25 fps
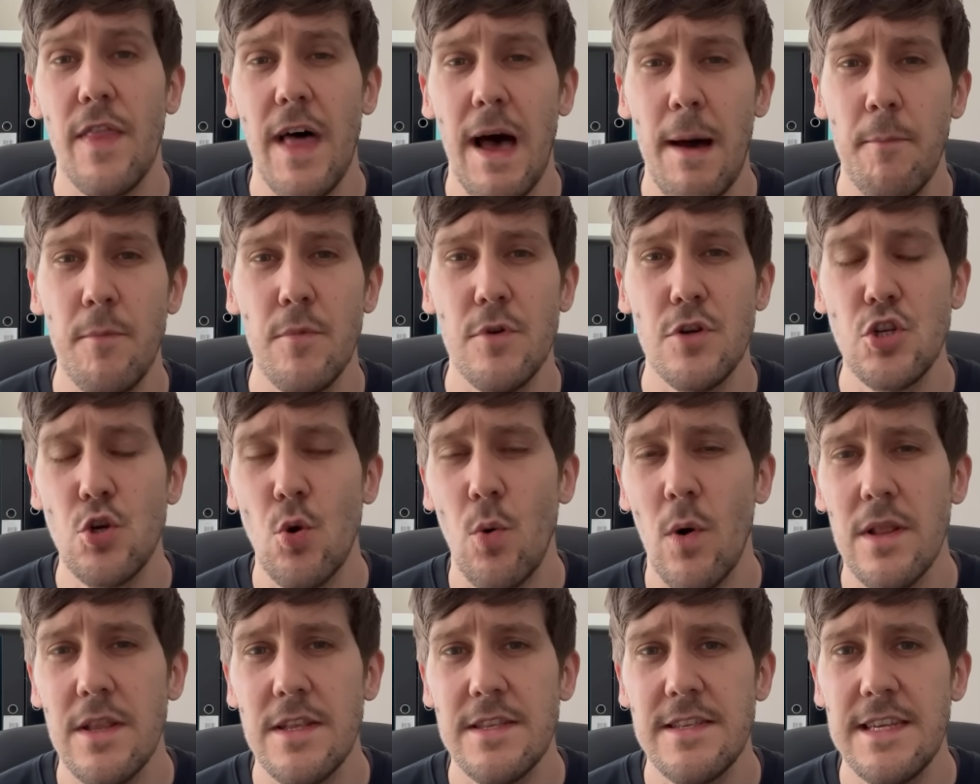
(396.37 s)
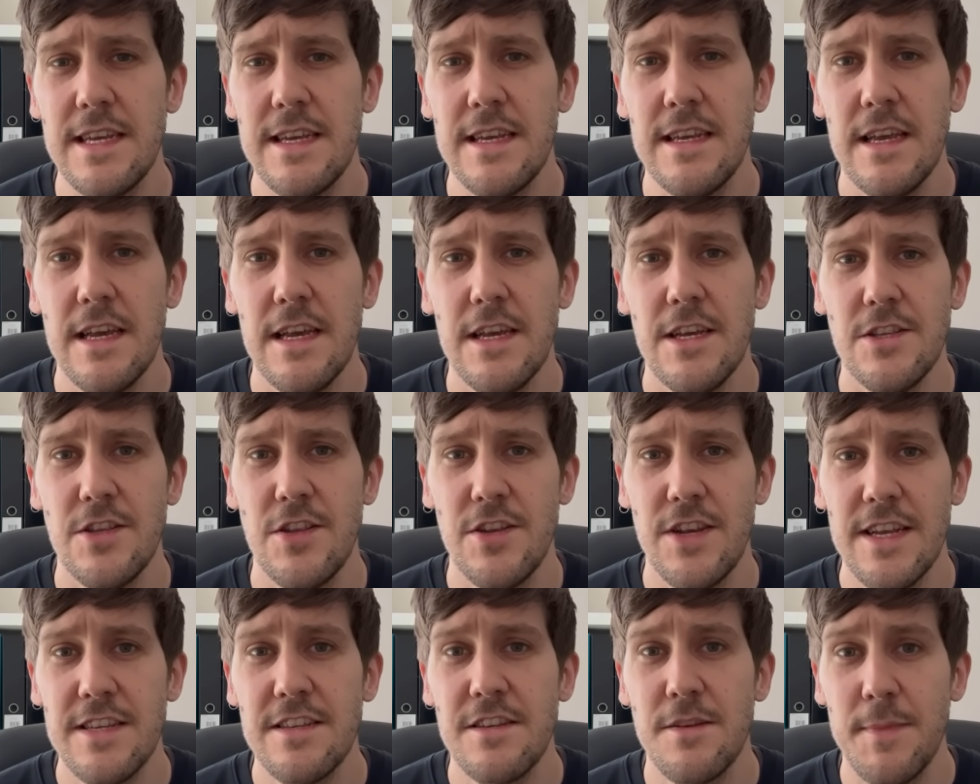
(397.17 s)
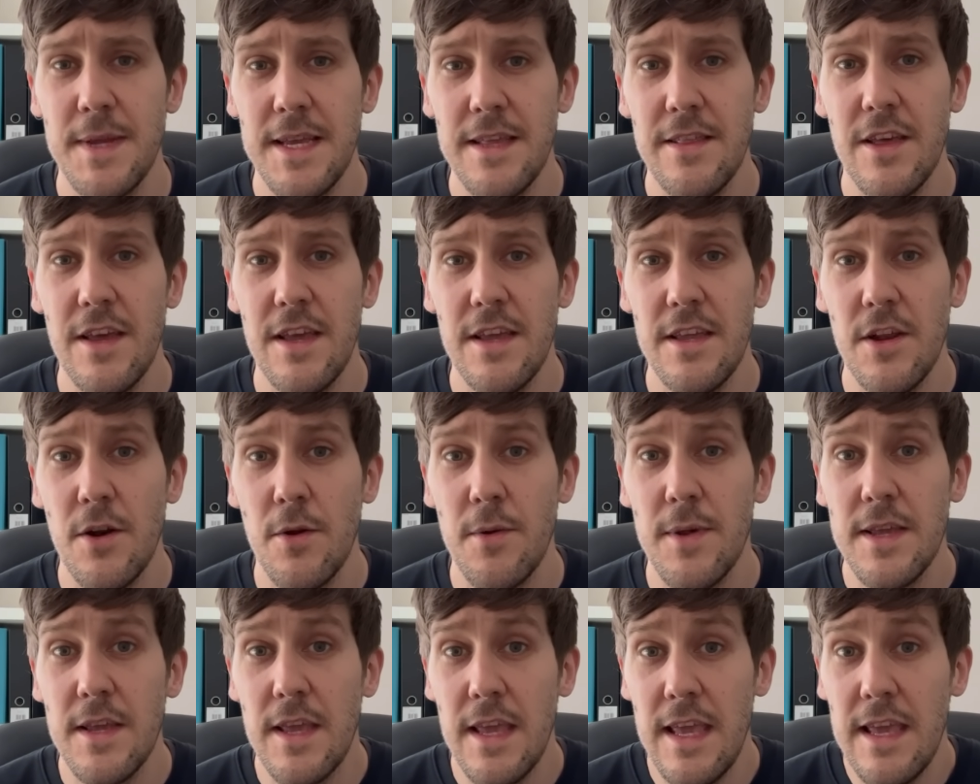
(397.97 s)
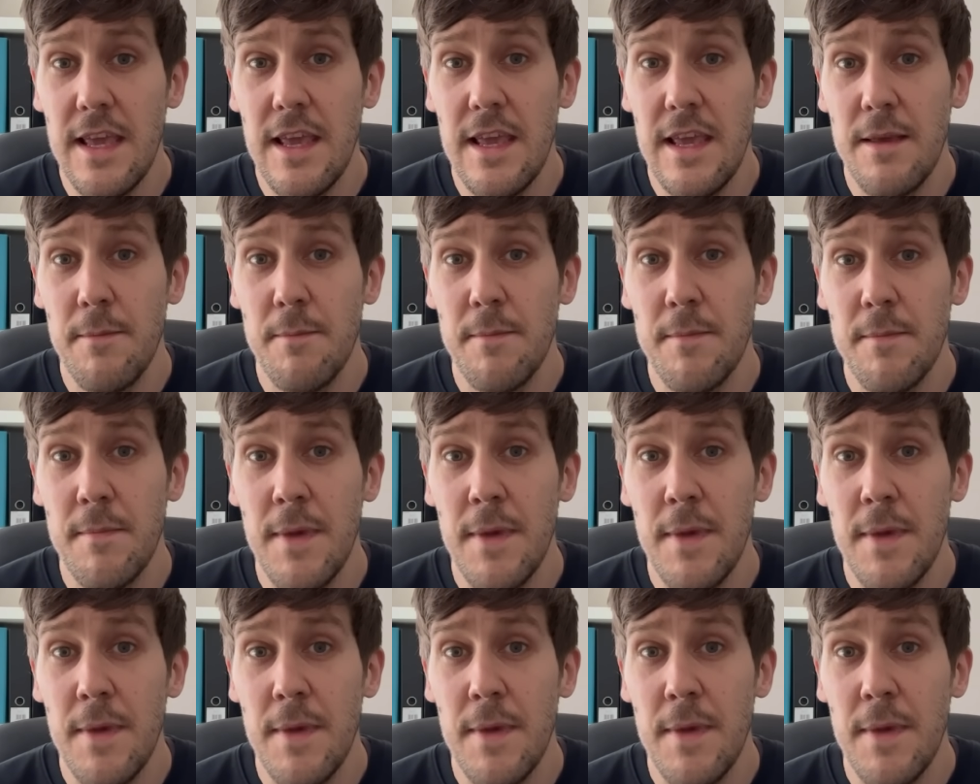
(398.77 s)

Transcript: that much quality suggests to me that you know he, he,